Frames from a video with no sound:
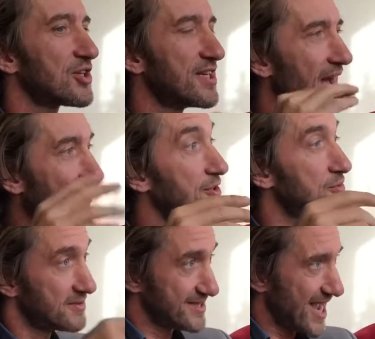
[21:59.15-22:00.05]
So you
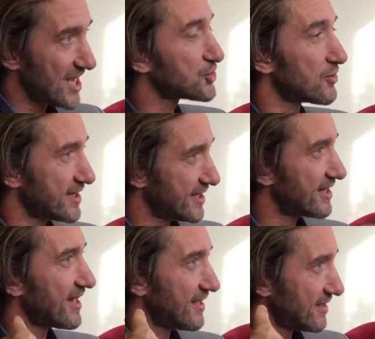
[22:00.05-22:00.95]
have to
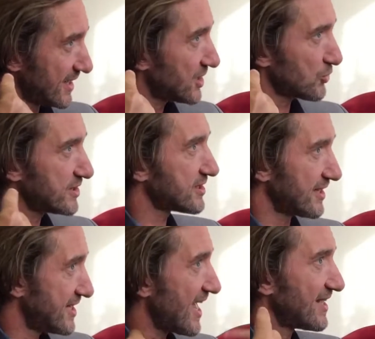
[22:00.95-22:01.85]
naturally
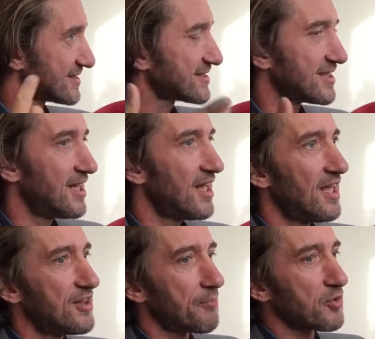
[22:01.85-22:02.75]
increase it, enhance
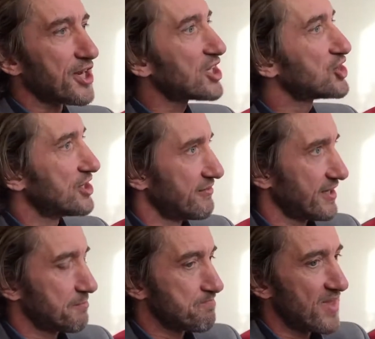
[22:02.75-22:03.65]
the production
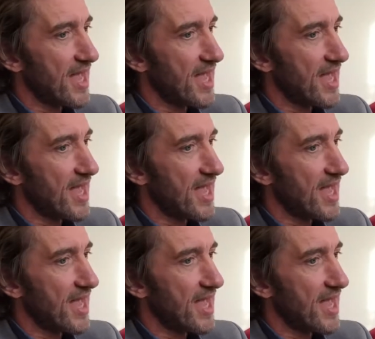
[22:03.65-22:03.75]
of it.